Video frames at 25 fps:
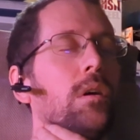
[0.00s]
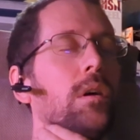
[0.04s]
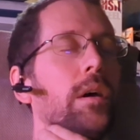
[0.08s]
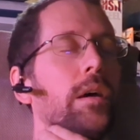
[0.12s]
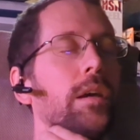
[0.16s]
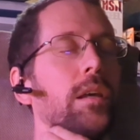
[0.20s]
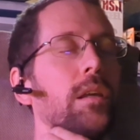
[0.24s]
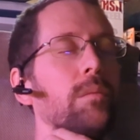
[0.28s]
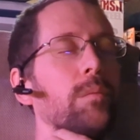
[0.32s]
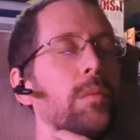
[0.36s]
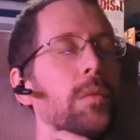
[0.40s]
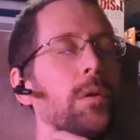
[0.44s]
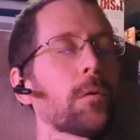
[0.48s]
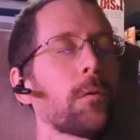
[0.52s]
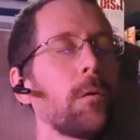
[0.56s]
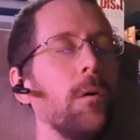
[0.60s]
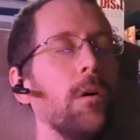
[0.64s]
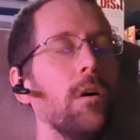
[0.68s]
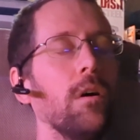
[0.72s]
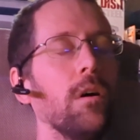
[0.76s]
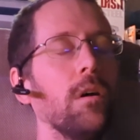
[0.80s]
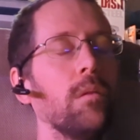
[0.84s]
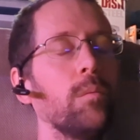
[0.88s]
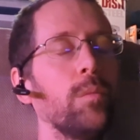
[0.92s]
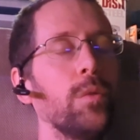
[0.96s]
I could be
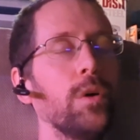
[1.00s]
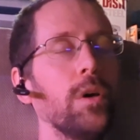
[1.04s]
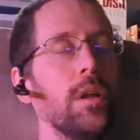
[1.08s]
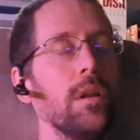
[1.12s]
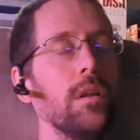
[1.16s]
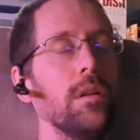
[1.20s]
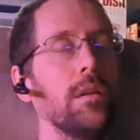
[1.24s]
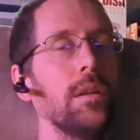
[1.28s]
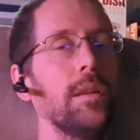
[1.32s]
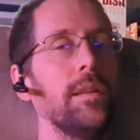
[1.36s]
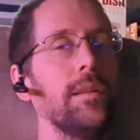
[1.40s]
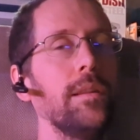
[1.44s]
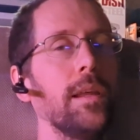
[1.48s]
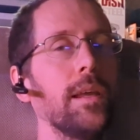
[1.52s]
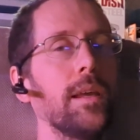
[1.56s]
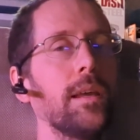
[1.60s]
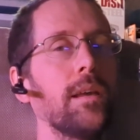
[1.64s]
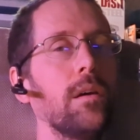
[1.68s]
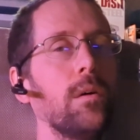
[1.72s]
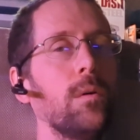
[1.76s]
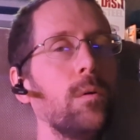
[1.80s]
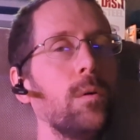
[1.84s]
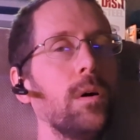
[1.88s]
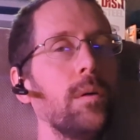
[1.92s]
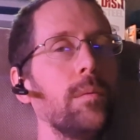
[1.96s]
wrong, but they
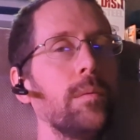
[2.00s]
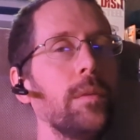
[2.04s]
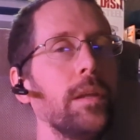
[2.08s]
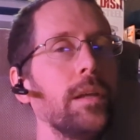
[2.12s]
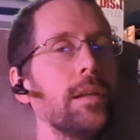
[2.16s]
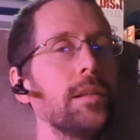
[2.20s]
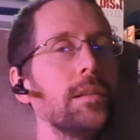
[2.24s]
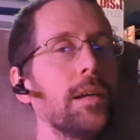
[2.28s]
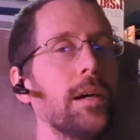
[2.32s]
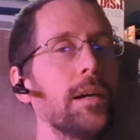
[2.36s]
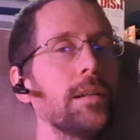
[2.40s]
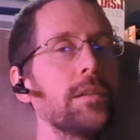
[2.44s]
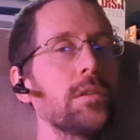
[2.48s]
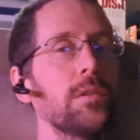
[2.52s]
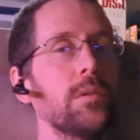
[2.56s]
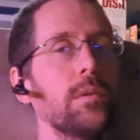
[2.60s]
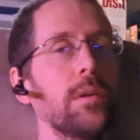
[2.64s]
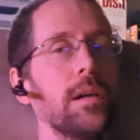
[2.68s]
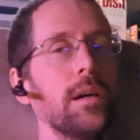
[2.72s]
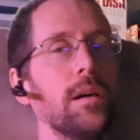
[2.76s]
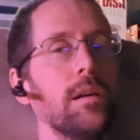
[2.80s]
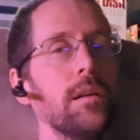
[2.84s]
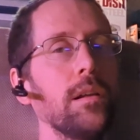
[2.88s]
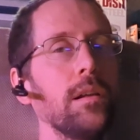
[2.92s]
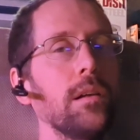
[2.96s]
go up, they attach
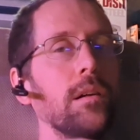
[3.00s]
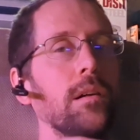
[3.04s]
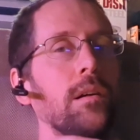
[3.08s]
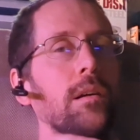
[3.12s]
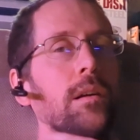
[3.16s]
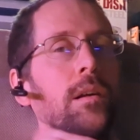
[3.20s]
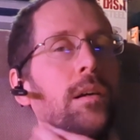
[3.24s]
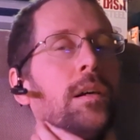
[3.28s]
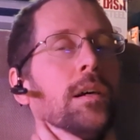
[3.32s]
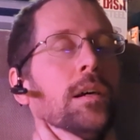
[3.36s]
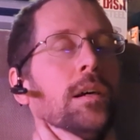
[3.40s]
around here,